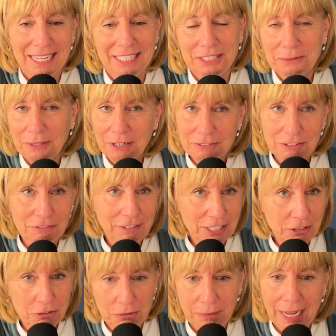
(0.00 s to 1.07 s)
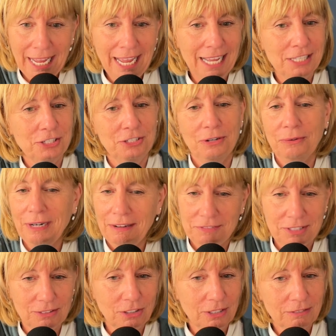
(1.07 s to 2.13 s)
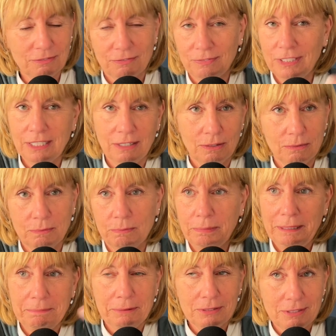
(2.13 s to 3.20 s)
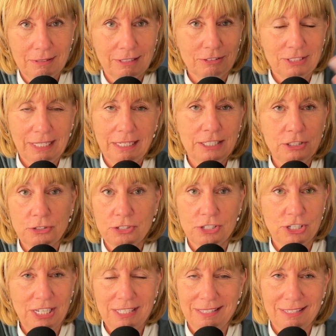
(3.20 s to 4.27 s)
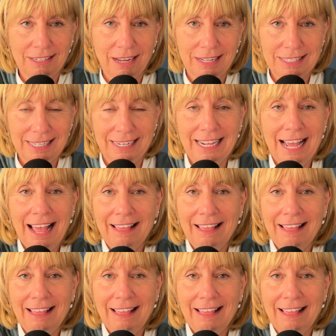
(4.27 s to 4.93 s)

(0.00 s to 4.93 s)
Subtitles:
You don't have to fight through ads. You don't have to look, they're sending you suggested content.